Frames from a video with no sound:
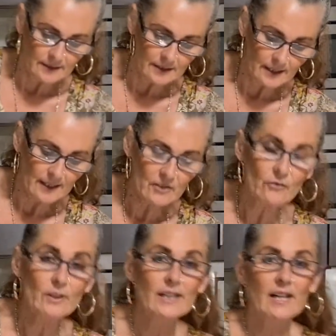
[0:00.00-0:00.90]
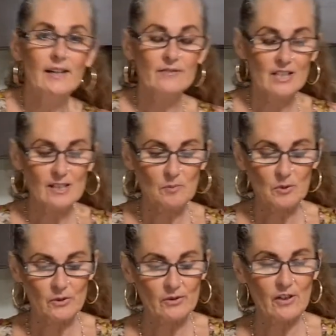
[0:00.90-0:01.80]
and 3.5
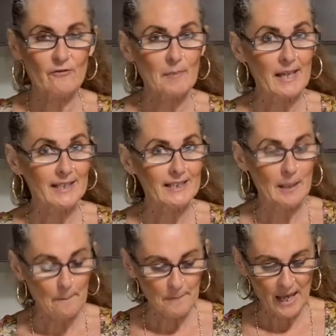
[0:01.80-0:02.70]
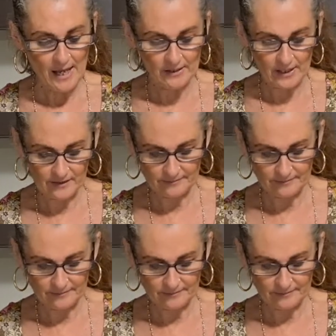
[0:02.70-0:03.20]
teaspoons of baking powder.